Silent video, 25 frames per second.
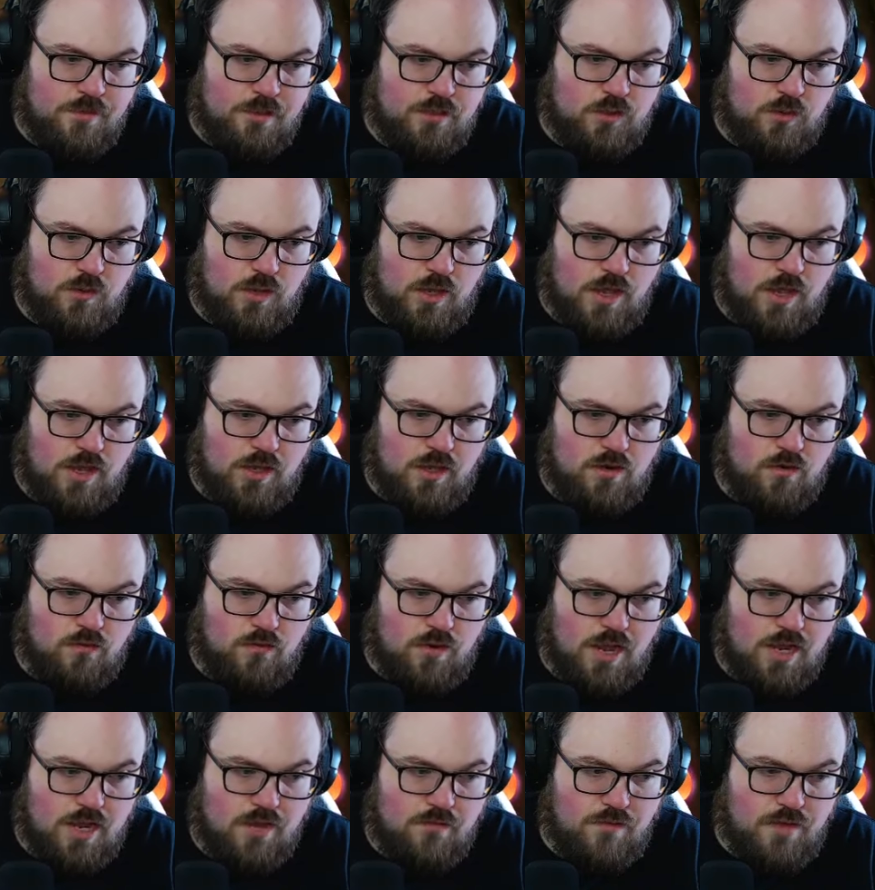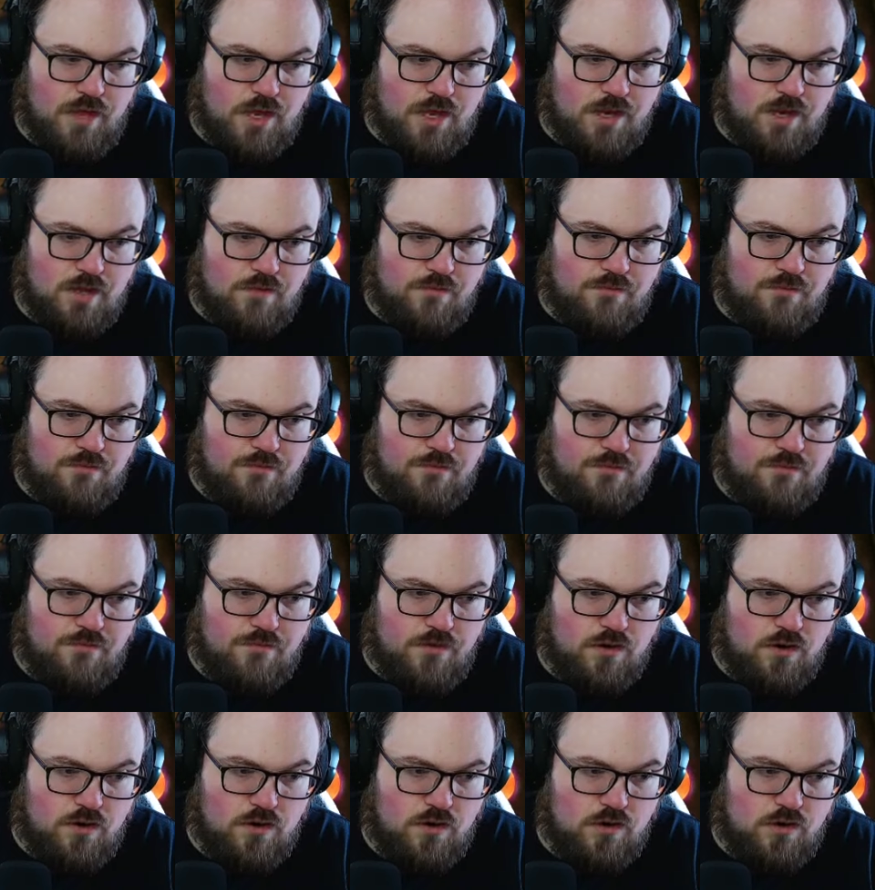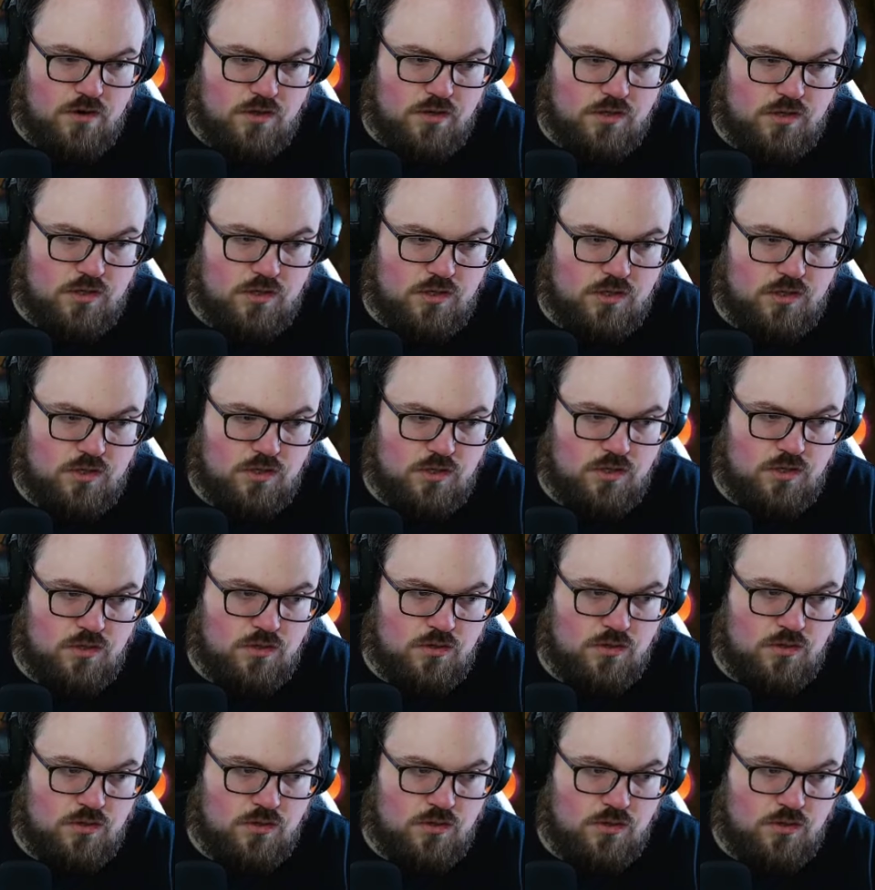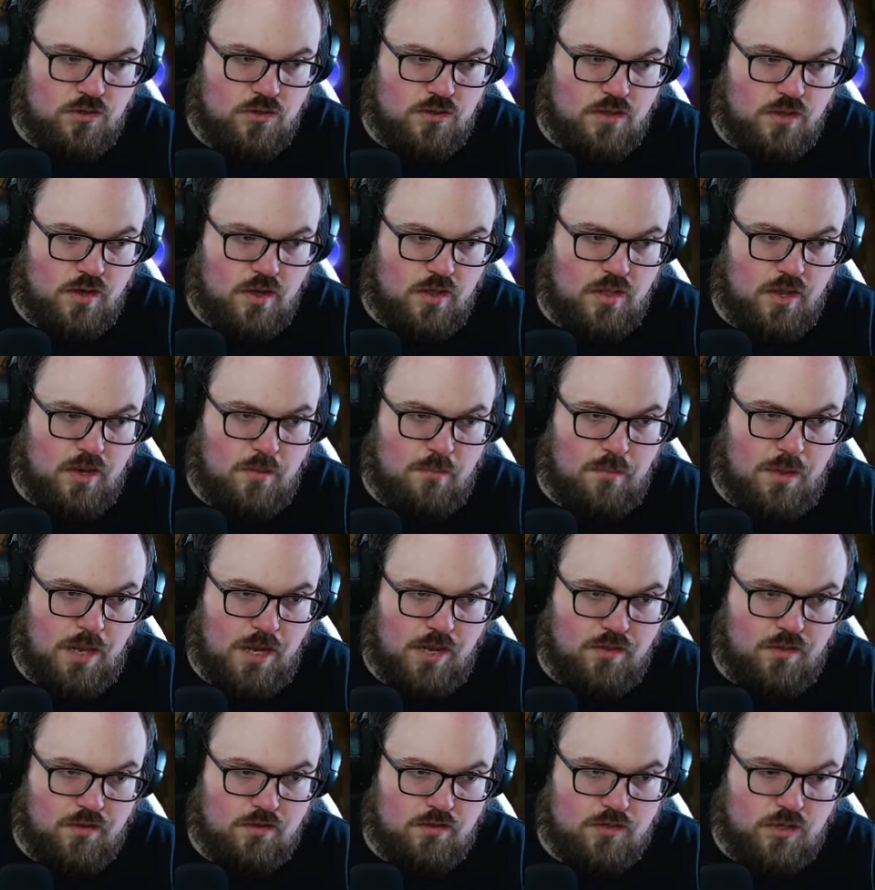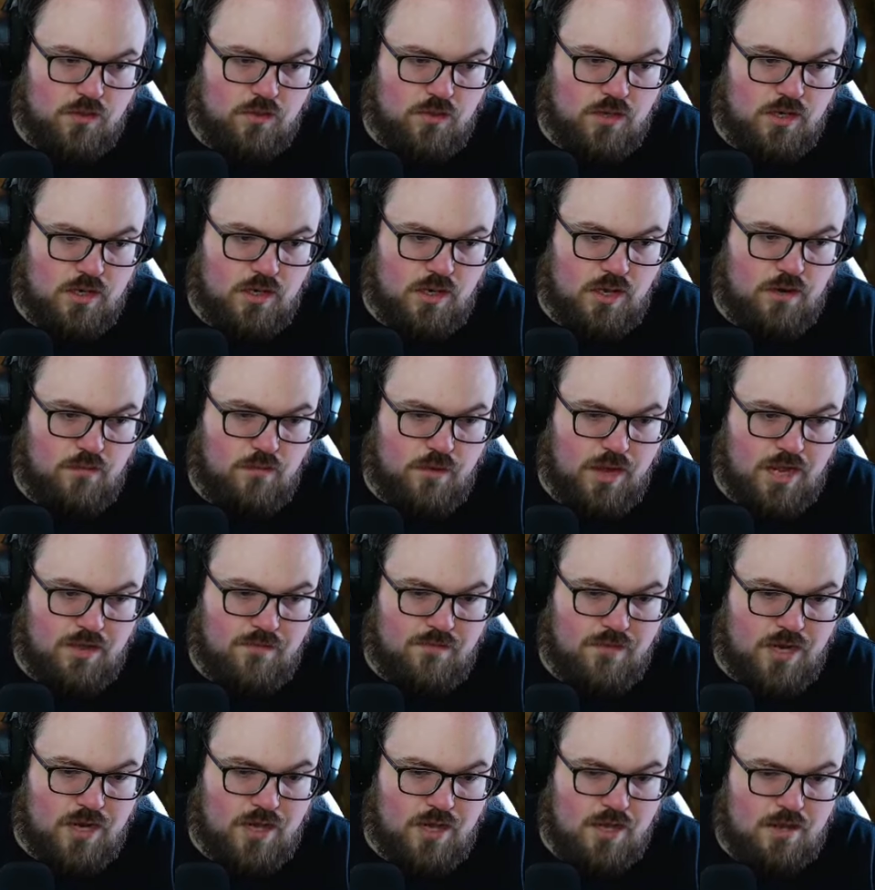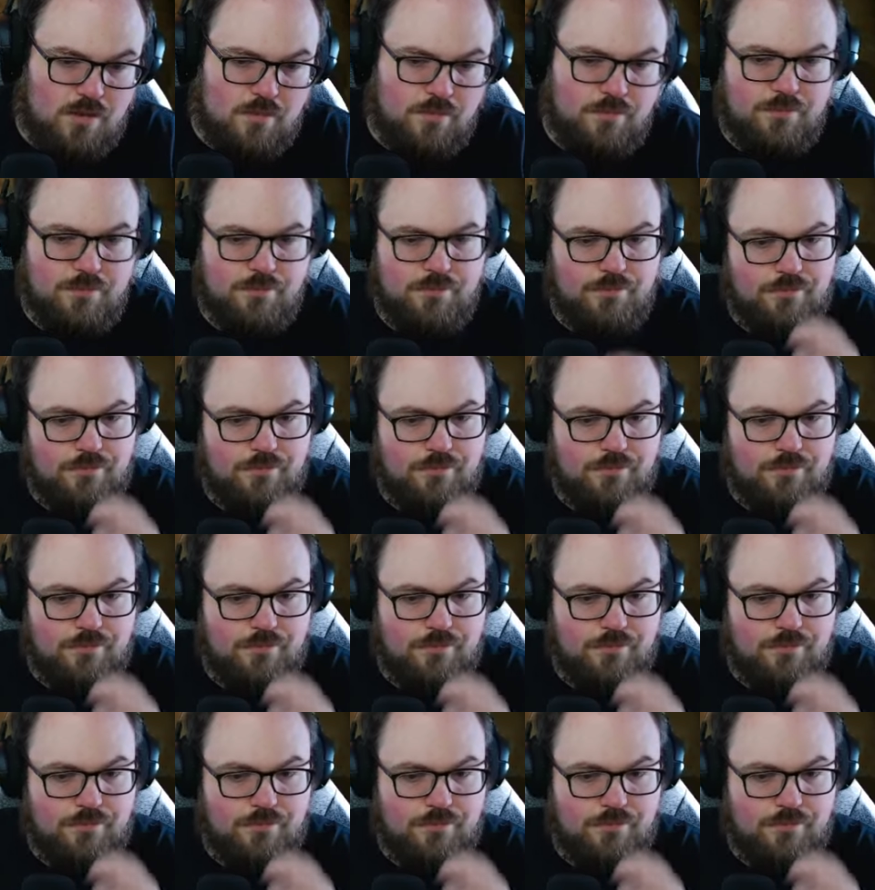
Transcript: It's okay. I can Ragavan first, and then ping their token to get a Ragavan hit.